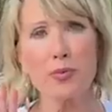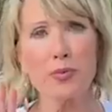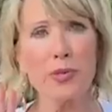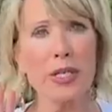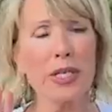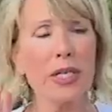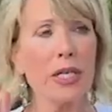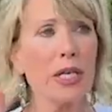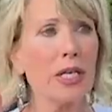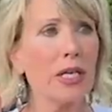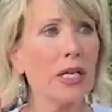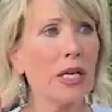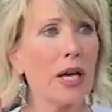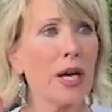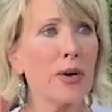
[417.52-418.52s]

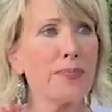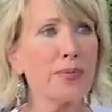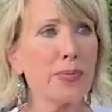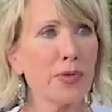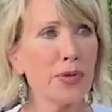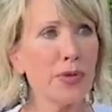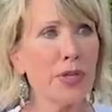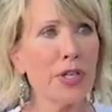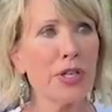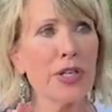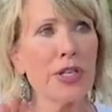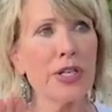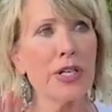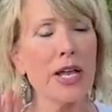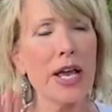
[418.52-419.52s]
reading
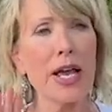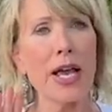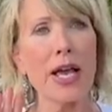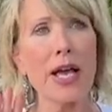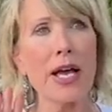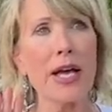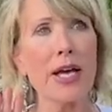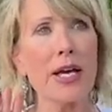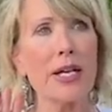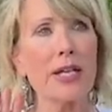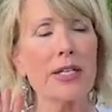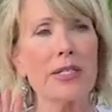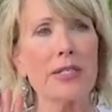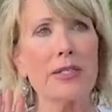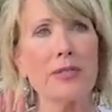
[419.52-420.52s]
Uprooted
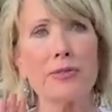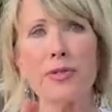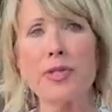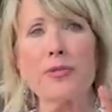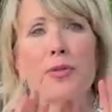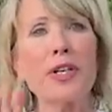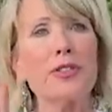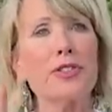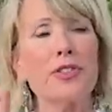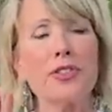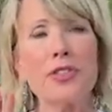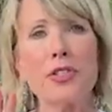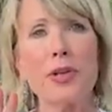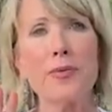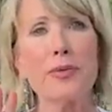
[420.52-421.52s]
and, well, just
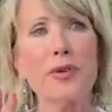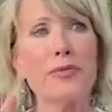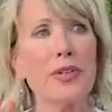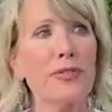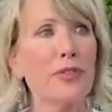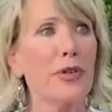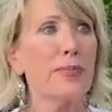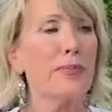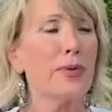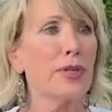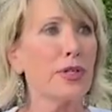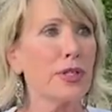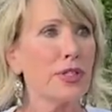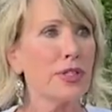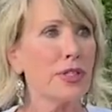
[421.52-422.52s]
a number of different
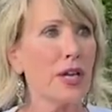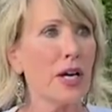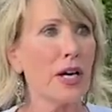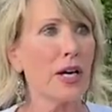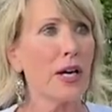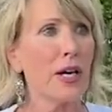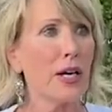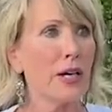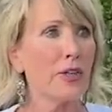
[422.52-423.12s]
books. Uh,